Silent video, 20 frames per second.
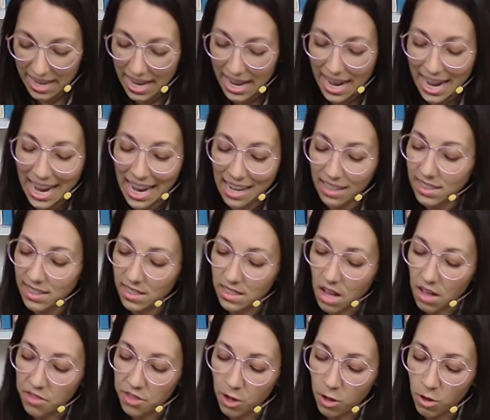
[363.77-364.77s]
Alice
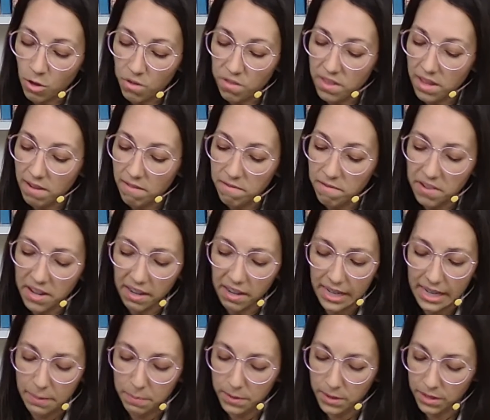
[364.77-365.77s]
thought the whole thing very
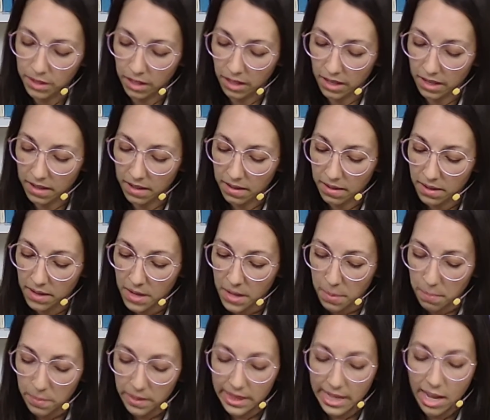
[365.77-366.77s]
absurd,
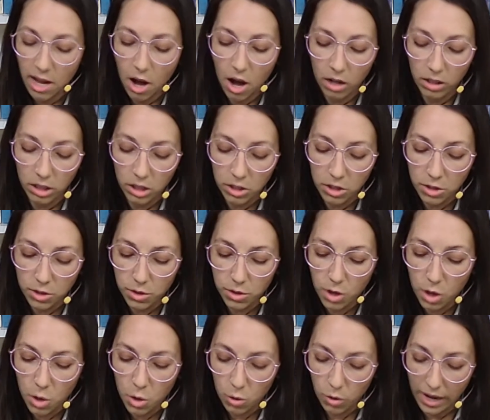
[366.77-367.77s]
but they all looked
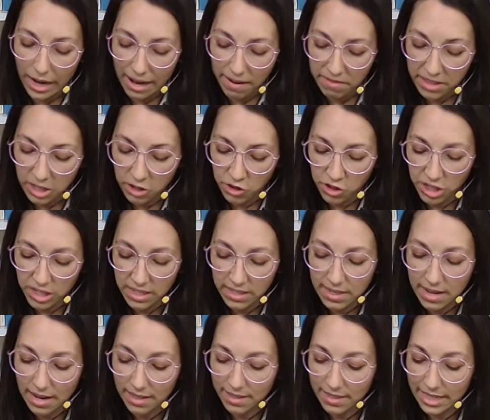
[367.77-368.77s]
so grave that she did
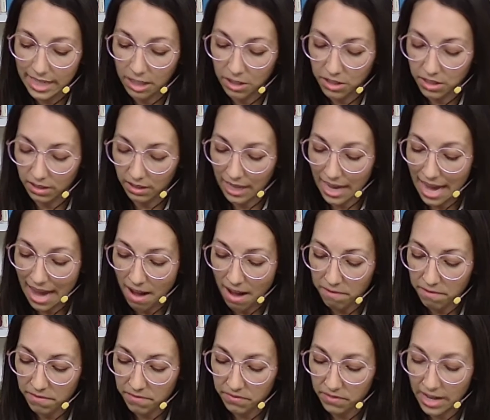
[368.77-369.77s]
not dare to laugh,
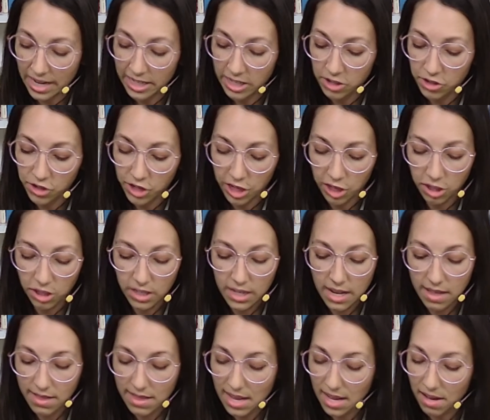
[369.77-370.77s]
and as she could
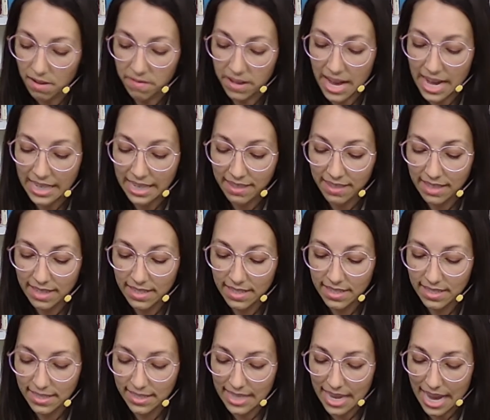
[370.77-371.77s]
not think of anything to
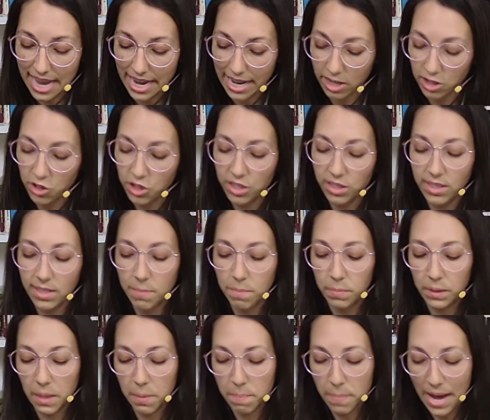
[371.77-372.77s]
say, she
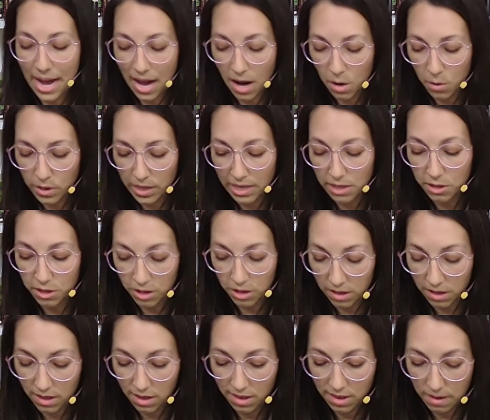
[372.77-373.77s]
simply bowed and took
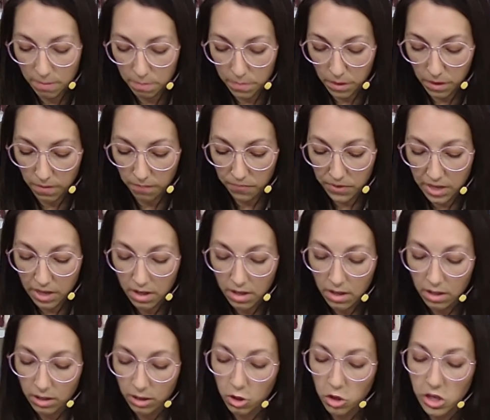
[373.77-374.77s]
the thimble,
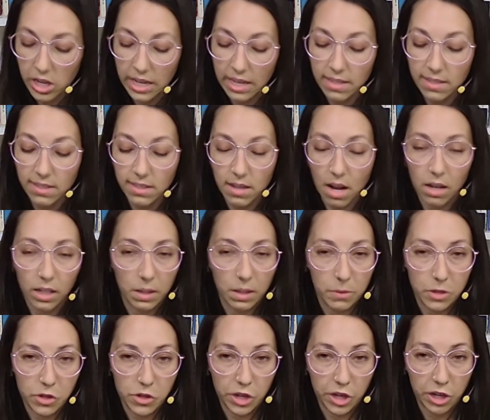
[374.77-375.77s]
looking as solemn
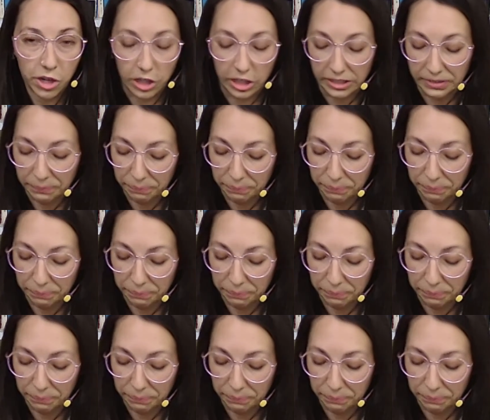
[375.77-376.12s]
as she could.